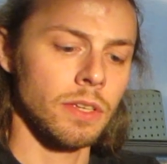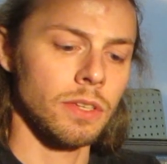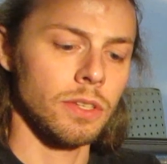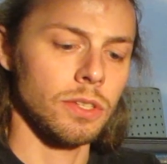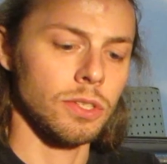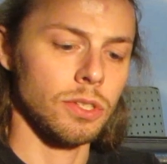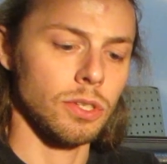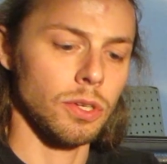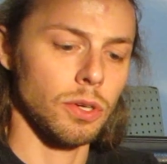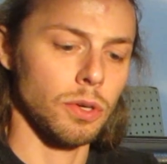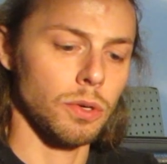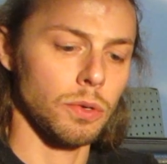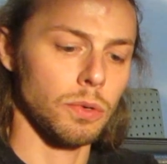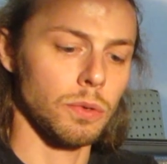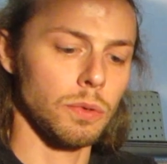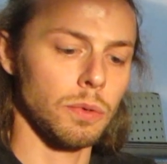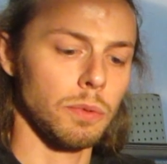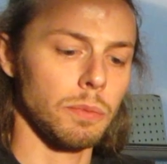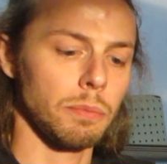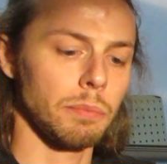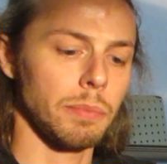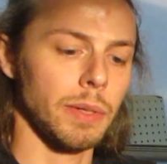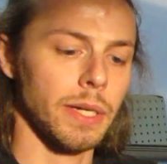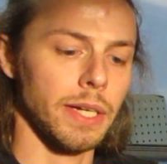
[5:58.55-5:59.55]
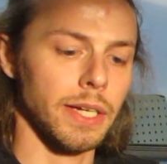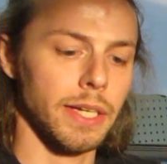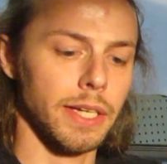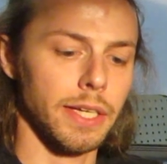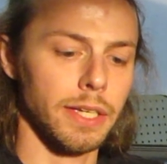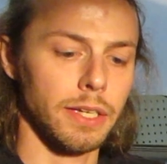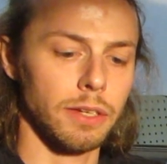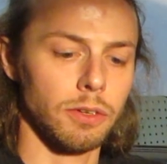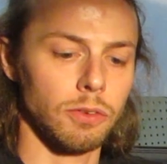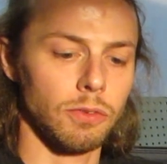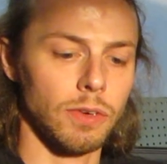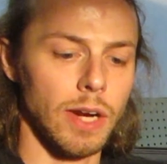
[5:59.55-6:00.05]
So
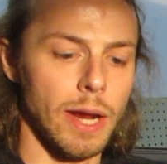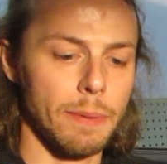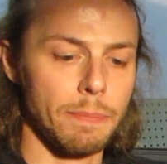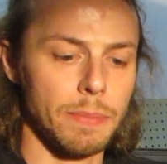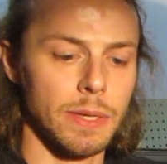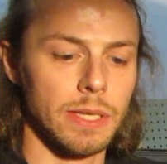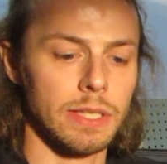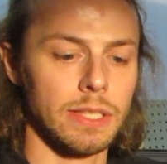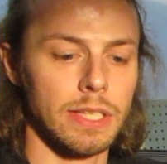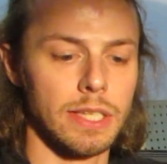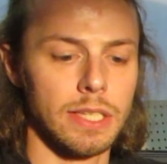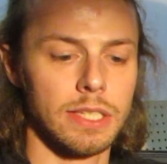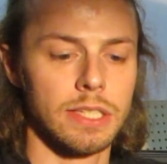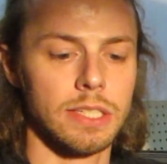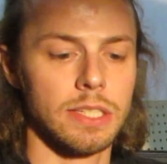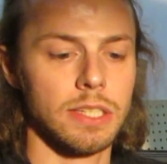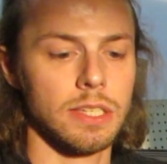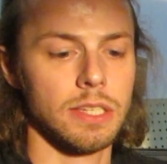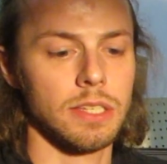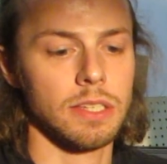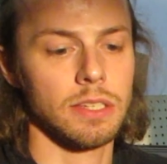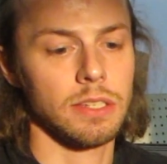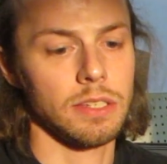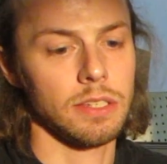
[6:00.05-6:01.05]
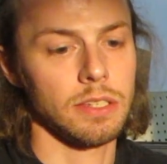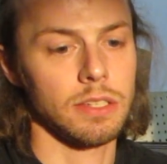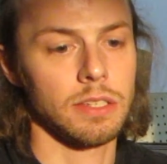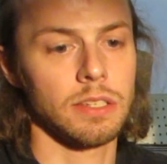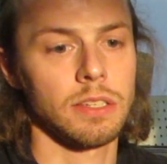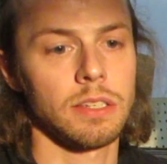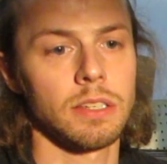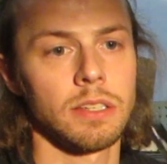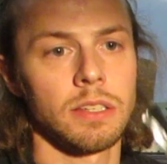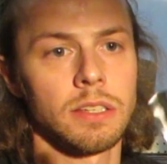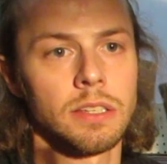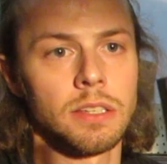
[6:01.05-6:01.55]
by wrapping this
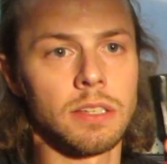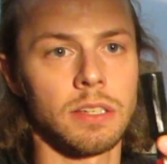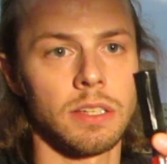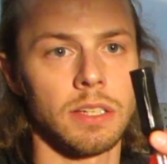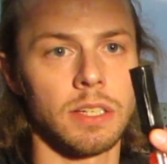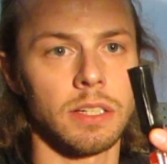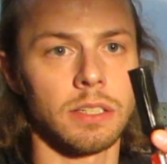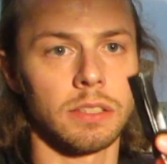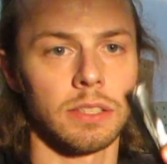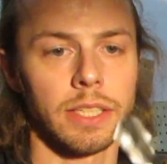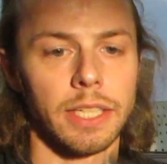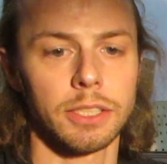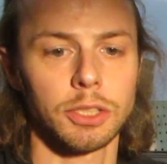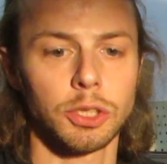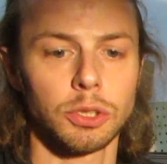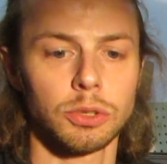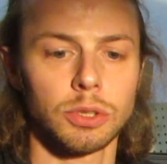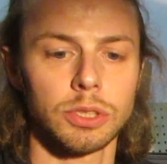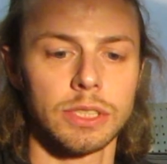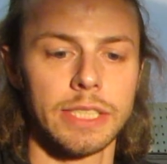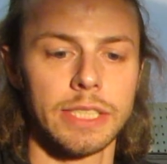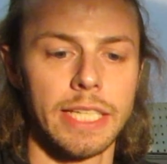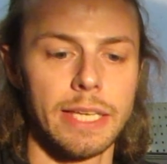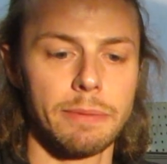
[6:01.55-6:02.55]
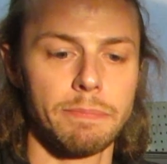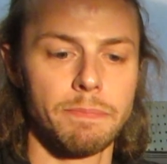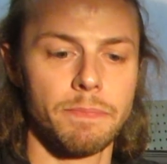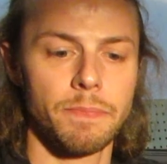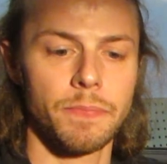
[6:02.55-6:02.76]
in electrical tape,